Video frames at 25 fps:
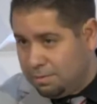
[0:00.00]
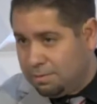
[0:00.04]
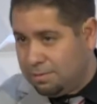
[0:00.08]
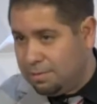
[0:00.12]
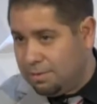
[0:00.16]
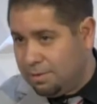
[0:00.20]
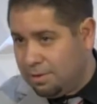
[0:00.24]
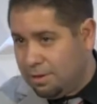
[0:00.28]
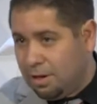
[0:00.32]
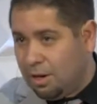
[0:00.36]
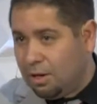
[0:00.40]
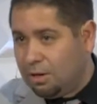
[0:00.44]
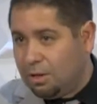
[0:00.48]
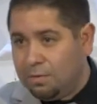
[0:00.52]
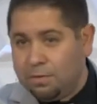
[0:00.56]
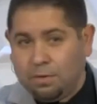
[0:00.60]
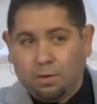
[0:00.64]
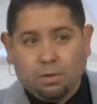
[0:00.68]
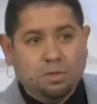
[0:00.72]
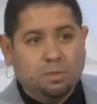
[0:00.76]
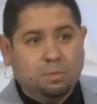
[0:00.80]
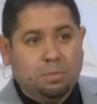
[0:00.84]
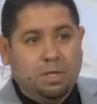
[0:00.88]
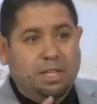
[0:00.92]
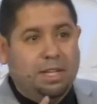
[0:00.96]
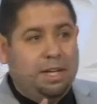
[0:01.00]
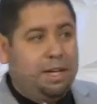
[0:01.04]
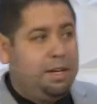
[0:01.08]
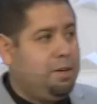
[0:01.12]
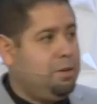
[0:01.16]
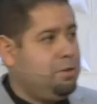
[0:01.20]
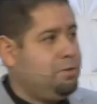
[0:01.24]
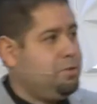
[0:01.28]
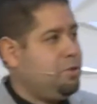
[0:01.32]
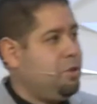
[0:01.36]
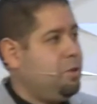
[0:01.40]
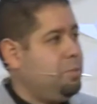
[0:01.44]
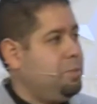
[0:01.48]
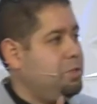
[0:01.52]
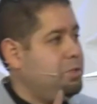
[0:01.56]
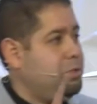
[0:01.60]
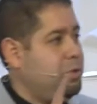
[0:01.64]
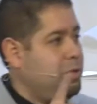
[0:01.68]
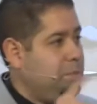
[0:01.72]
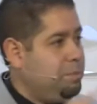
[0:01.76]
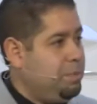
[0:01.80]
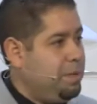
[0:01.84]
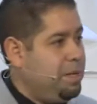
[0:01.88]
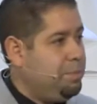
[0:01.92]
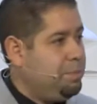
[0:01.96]
All of those mediators are
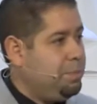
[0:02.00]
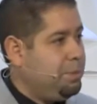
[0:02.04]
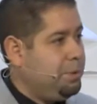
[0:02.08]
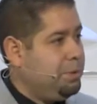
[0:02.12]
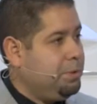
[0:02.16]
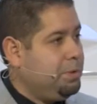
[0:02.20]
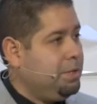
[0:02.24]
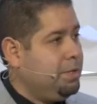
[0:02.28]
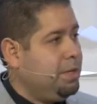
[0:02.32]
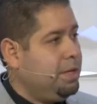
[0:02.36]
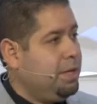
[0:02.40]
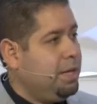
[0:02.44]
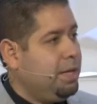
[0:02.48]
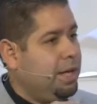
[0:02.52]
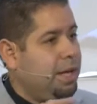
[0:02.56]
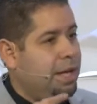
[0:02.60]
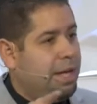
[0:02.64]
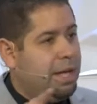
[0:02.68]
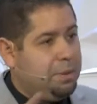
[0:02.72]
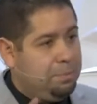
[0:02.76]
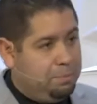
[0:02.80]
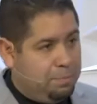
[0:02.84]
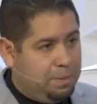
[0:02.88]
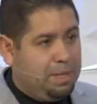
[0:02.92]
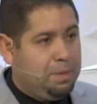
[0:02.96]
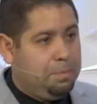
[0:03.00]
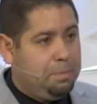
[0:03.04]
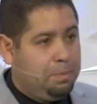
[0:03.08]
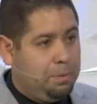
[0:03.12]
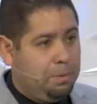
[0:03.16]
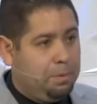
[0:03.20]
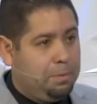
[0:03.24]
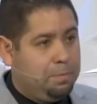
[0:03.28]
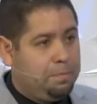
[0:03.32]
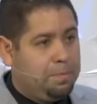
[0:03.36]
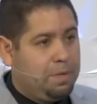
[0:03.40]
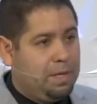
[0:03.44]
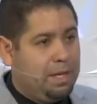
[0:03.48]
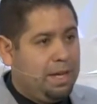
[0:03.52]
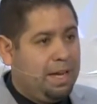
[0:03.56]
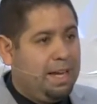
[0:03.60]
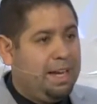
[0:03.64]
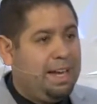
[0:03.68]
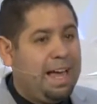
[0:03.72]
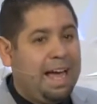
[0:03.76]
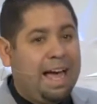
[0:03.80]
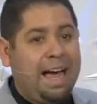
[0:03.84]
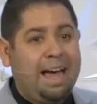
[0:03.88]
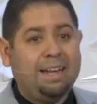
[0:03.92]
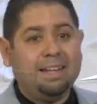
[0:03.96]
between people and people. And
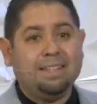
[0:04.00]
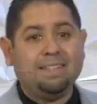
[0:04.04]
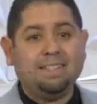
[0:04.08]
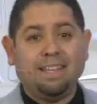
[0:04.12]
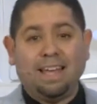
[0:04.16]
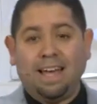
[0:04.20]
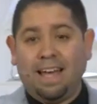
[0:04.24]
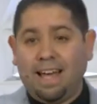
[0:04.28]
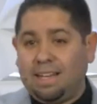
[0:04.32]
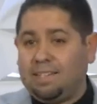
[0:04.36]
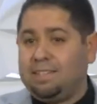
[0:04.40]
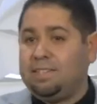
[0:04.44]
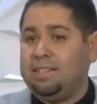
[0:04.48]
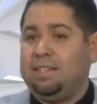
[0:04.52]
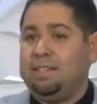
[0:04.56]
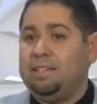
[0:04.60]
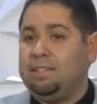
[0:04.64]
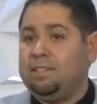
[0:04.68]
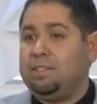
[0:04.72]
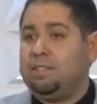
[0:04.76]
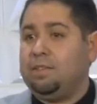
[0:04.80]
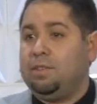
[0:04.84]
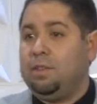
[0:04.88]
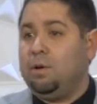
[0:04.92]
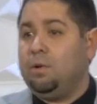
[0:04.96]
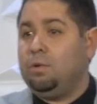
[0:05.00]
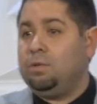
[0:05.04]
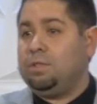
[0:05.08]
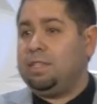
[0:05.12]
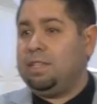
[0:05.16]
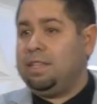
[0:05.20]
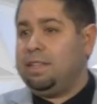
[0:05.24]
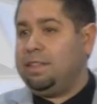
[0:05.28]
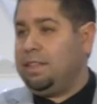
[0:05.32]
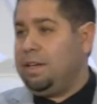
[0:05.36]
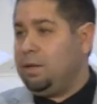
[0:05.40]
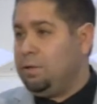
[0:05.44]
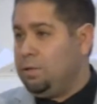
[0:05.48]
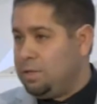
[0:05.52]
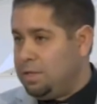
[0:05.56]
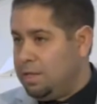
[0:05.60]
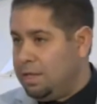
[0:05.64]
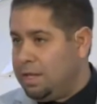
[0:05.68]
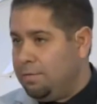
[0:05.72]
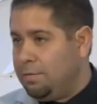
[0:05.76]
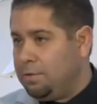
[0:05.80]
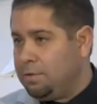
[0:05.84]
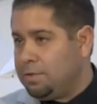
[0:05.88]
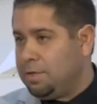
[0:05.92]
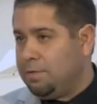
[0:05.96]
at its essence, those, those
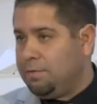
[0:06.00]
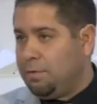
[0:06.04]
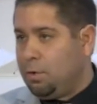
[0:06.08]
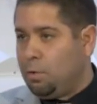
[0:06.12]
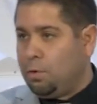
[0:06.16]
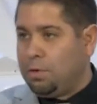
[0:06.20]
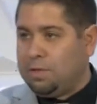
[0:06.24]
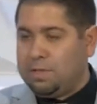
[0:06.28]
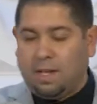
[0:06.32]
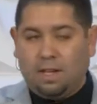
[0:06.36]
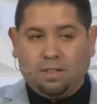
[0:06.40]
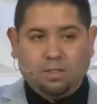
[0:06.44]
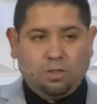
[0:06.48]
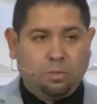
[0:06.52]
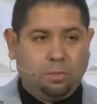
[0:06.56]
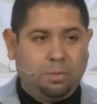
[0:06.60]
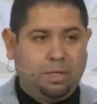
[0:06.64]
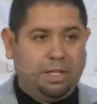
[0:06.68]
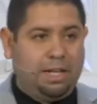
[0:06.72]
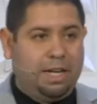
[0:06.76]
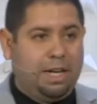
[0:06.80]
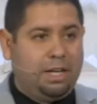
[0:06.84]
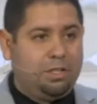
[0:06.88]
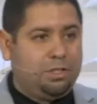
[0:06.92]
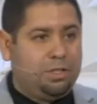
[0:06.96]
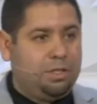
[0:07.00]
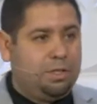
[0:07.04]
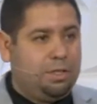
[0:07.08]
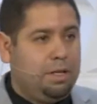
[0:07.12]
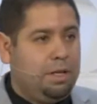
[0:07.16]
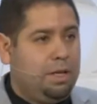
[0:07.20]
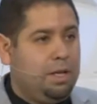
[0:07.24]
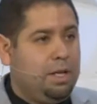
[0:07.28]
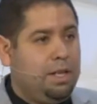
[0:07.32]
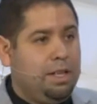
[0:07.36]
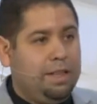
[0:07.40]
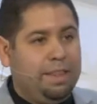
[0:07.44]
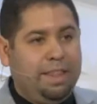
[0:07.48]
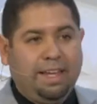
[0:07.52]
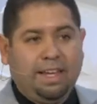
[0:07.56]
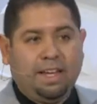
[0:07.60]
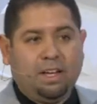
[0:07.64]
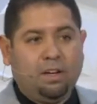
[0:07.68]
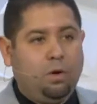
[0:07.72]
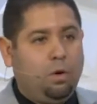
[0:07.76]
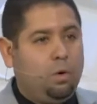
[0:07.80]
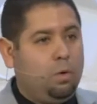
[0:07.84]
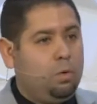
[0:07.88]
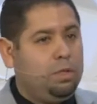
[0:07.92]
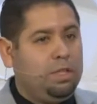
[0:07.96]
levels of horizontal mediation, they can
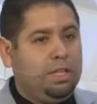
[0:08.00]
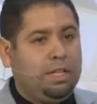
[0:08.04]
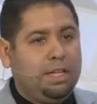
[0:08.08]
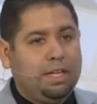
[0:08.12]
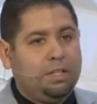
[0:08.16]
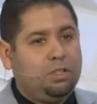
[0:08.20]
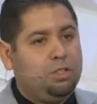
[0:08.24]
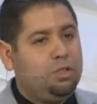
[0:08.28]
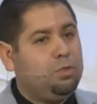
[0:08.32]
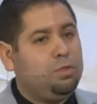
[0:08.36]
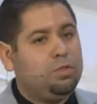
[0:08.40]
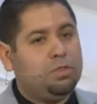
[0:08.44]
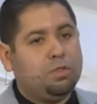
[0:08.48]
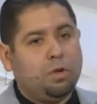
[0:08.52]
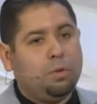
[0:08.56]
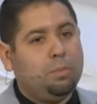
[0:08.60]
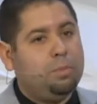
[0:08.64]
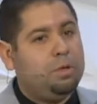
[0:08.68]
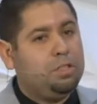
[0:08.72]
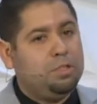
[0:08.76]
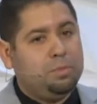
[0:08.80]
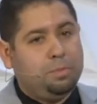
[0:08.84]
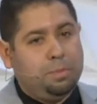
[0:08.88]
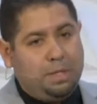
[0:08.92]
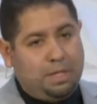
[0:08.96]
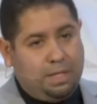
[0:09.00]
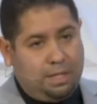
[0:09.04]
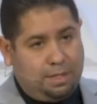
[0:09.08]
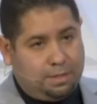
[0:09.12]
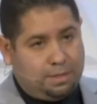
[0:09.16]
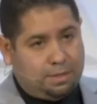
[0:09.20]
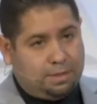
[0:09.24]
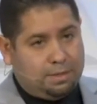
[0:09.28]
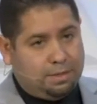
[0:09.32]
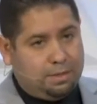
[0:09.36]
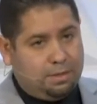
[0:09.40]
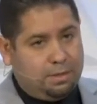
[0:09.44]
only get you so much peace,